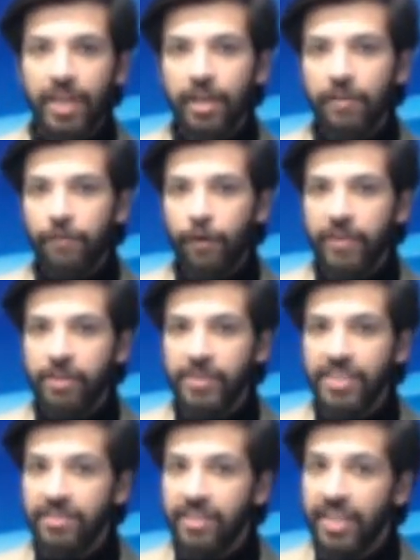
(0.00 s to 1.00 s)
Foreign
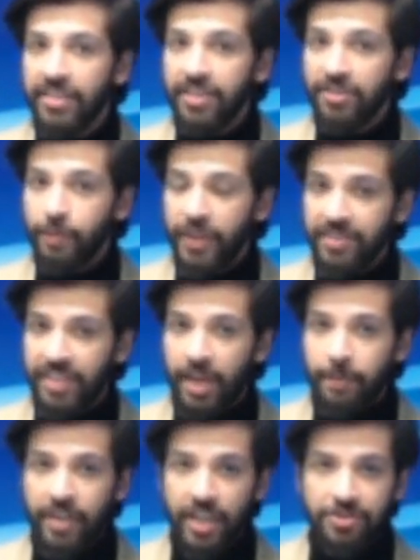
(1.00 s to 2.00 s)
Minister has expressed
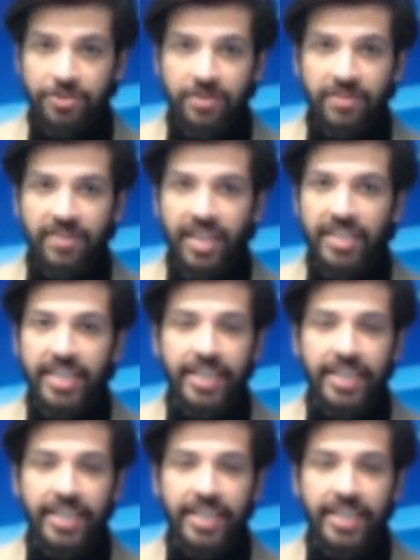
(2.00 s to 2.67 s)
apprehensions that